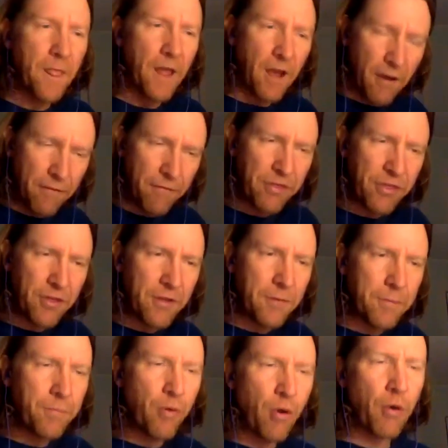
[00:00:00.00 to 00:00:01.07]
of
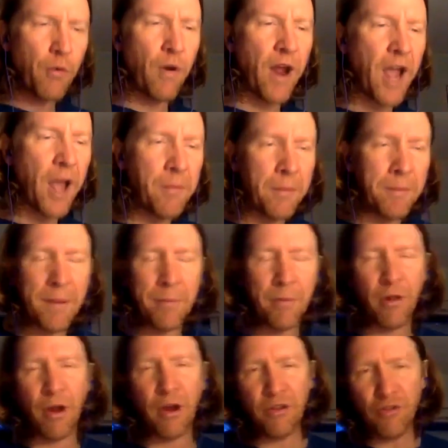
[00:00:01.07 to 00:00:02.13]
the program and people
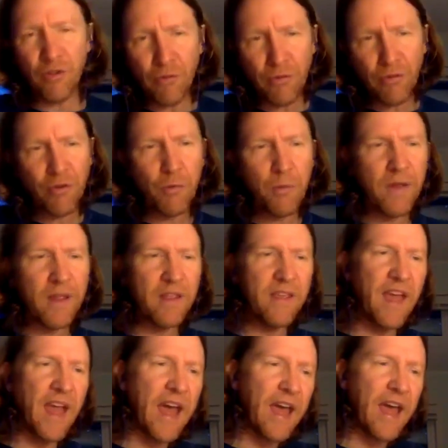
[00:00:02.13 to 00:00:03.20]
aren't used to it
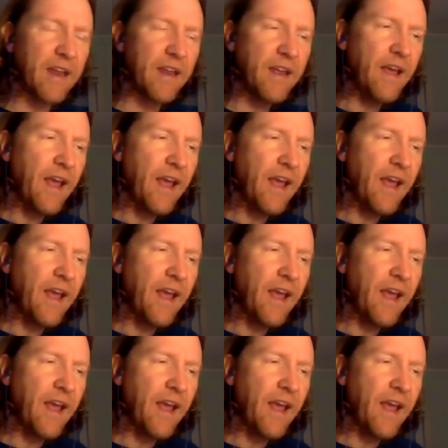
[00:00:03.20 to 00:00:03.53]
yet,